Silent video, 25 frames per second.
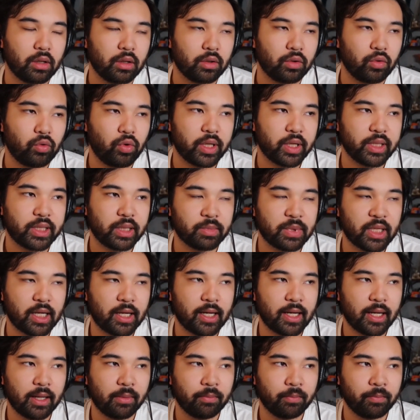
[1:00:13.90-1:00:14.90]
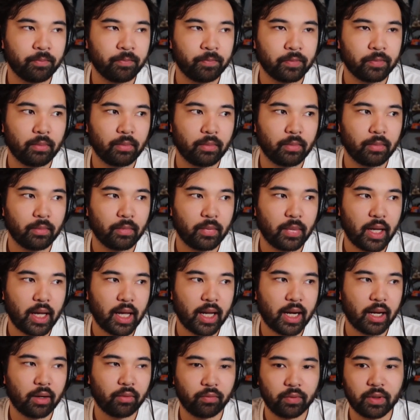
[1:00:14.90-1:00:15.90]
quite some time,
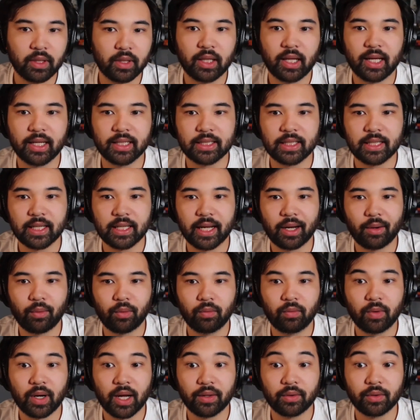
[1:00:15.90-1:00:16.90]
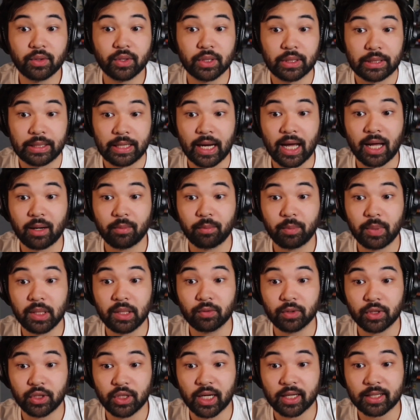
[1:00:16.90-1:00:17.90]
and I realized that I would rather just not be
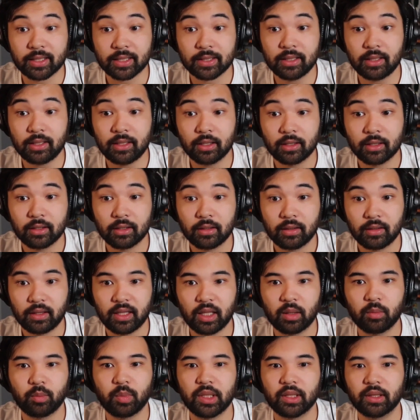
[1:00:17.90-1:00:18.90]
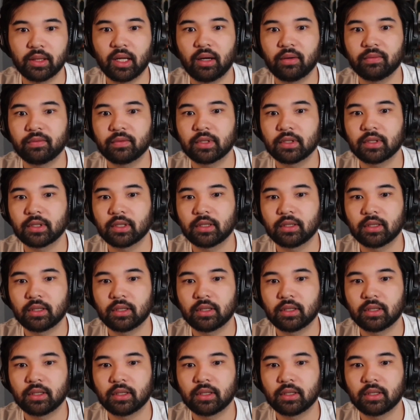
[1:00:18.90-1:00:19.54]
rejected than be loved.